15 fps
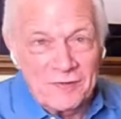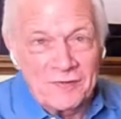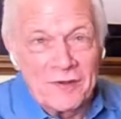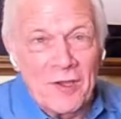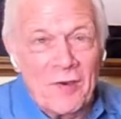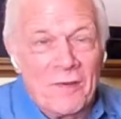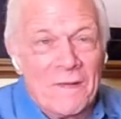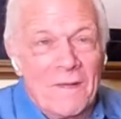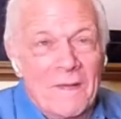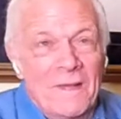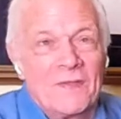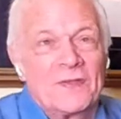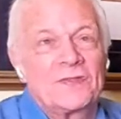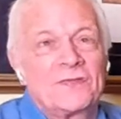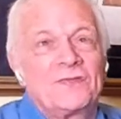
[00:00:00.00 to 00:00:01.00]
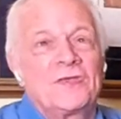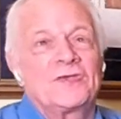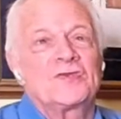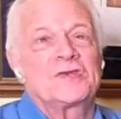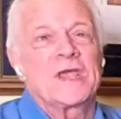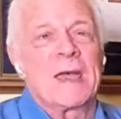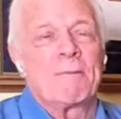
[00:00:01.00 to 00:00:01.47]
you know that
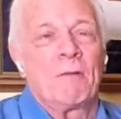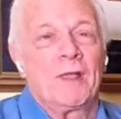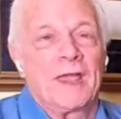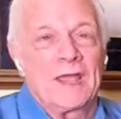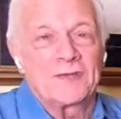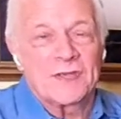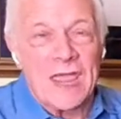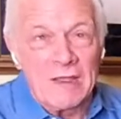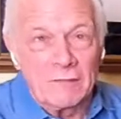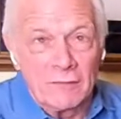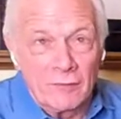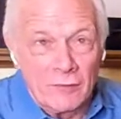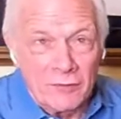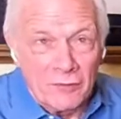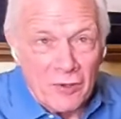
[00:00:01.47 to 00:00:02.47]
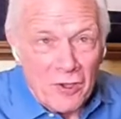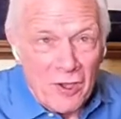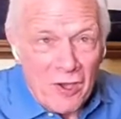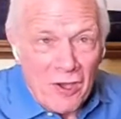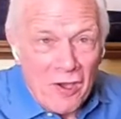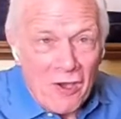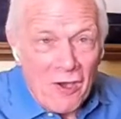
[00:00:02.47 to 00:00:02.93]
this chapel has a long